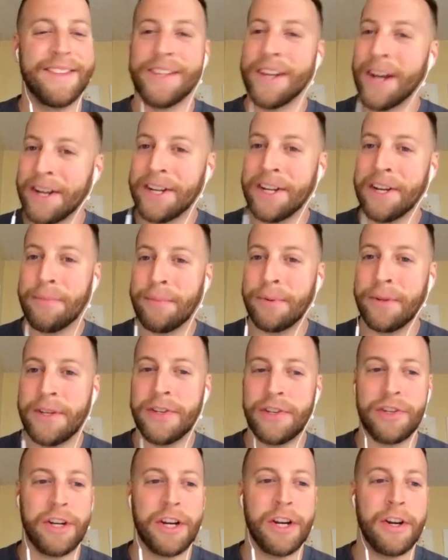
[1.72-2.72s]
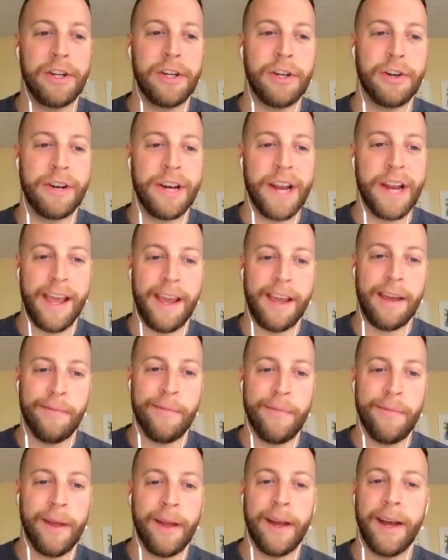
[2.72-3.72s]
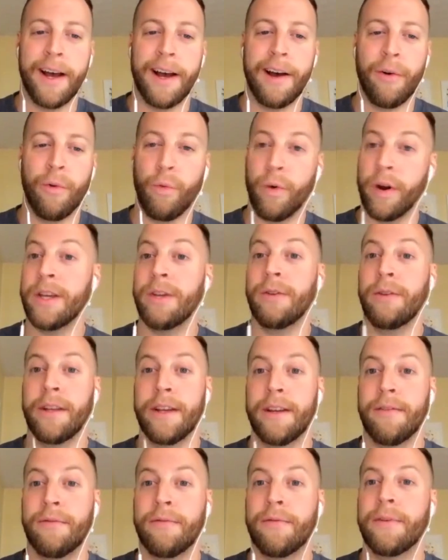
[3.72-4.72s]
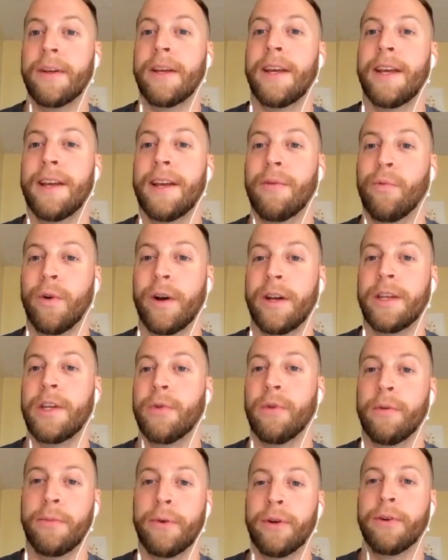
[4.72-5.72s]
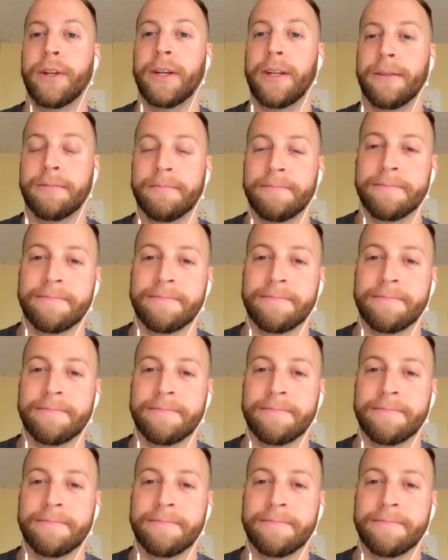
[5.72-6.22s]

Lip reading: Tanya, please share your name, where you live, and what you were building.